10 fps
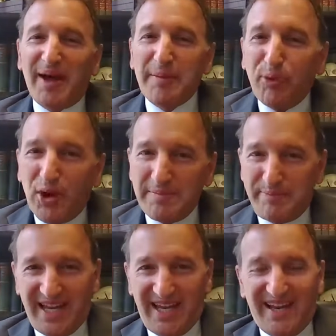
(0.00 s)
My
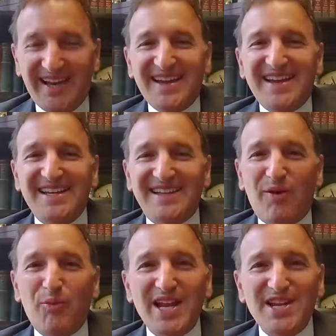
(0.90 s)
point being is
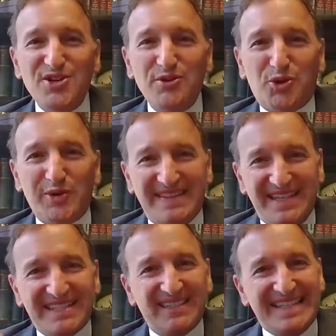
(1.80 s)
that when you
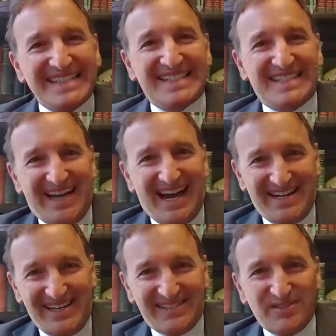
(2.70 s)
create these elite
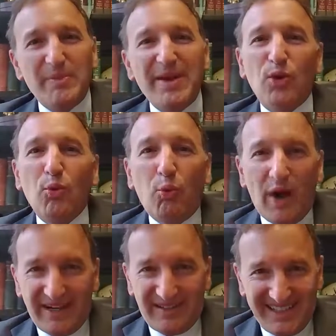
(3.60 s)
societies, no matter
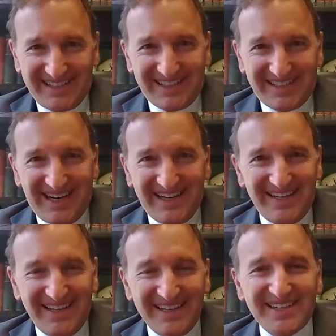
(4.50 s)
what elite
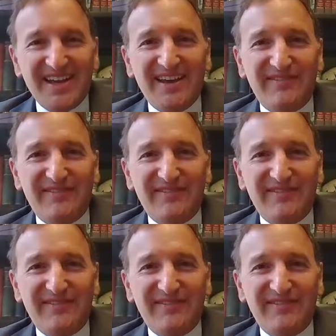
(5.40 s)
society it is,